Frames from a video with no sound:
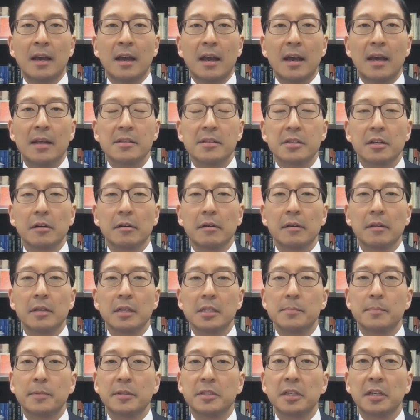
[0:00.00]
And so in
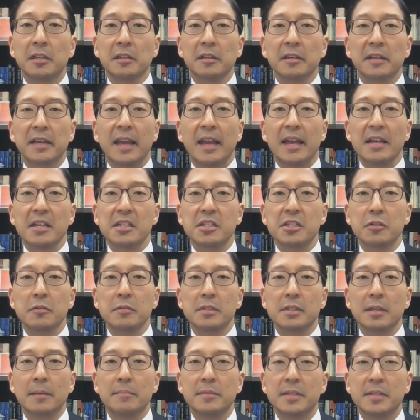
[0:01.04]
this particular case, she
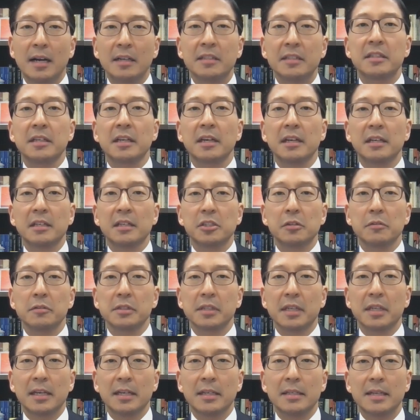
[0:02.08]
was abducted, she was
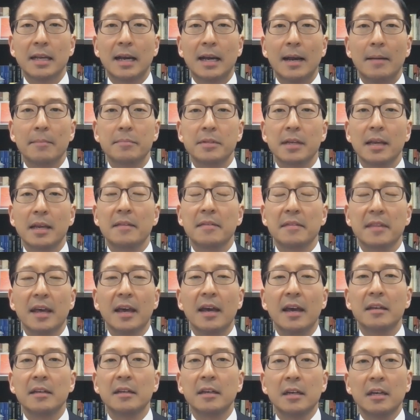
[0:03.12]
kidnapped, and
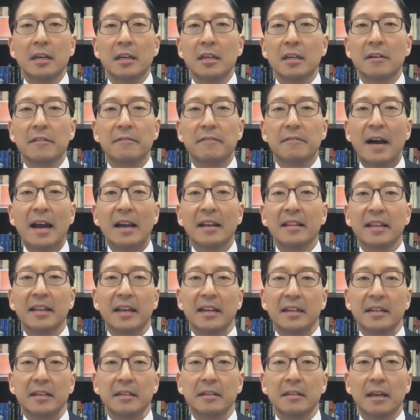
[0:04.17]
then you know
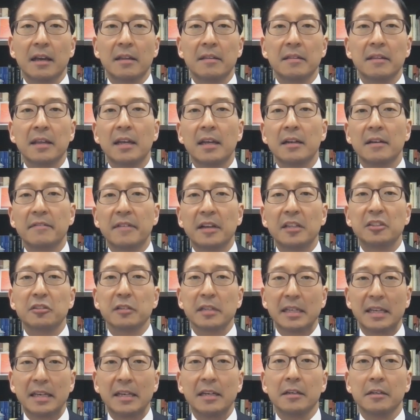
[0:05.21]
violated, and then eventually
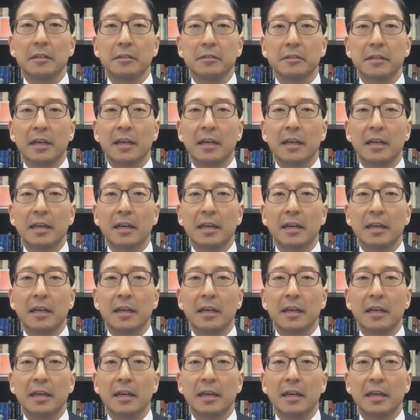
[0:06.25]
killed.